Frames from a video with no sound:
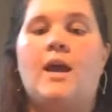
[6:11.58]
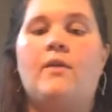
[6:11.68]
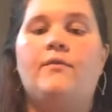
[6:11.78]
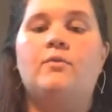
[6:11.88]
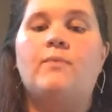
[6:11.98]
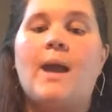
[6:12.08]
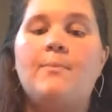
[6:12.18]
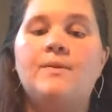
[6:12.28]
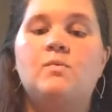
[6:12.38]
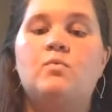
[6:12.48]
Now, if your
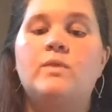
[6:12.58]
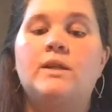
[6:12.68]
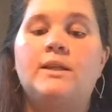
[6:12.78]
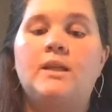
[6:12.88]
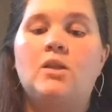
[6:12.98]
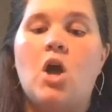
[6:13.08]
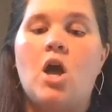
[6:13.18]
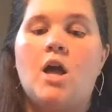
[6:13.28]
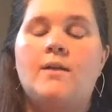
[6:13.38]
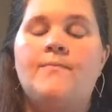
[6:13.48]
wrap is really
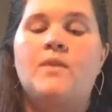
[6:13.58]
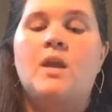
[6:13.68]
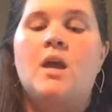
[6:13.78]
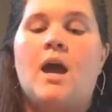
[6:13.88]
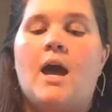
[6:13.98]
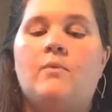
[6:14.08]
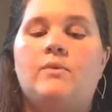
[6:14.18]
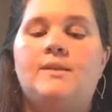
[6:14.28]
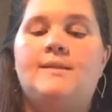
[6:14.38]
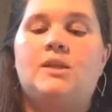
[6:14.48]
long, I
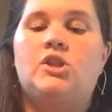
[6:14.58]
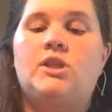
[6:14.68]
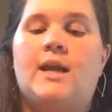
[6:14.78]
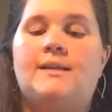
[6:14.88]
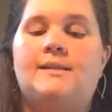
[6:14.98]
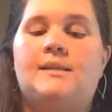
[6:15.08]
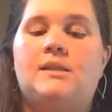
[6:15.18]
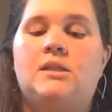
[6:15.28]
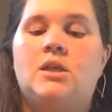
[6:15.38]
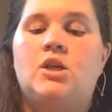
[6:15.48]
would
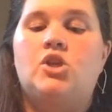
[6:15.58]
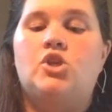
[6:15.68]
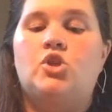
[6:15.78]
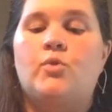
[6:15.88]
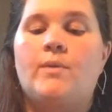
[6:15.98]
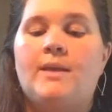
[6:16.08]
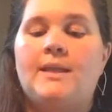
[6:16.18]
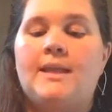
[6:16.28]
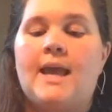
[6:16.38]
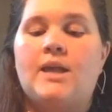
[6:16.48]
suggest
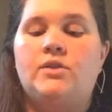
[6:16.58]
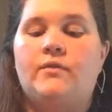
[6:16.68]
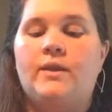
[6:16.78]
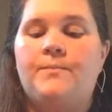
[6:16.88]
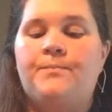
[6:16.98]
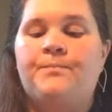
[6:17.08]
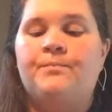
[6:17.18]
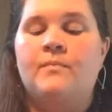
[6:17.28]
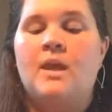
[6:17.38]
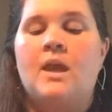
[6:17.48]
trimming the edge of it.
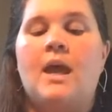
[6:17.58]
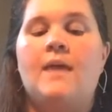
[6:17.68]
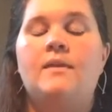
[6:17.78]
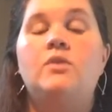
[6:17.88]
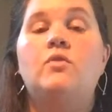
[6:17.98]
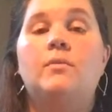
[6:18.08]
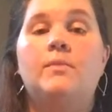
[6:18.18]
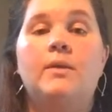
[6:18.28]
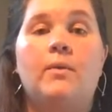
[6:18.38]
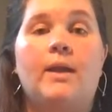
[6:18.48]
And then
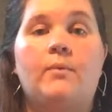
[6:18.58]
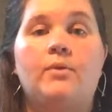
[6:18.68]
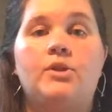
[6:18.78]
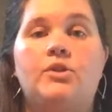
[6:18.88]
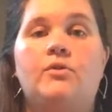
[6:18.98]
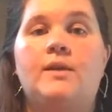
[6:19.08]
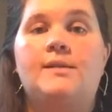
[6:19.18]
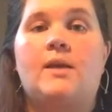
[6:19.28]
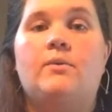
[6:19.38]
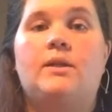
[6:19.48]
normally what I would do
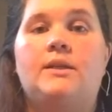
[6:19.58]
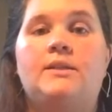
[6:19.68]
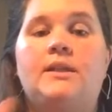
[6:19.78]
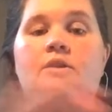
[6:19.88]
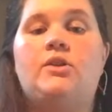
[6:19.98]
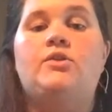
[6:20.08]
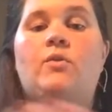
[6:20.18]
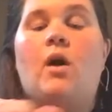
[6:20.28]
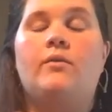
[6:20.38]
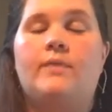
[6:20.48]
is I would continue to
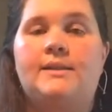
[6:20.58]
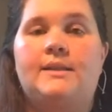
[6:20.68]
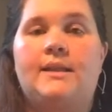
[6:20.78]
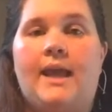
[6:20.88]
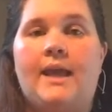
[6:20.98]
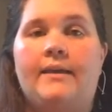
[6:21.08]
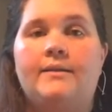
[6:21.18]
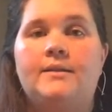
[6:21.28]
do all the rest of the hand.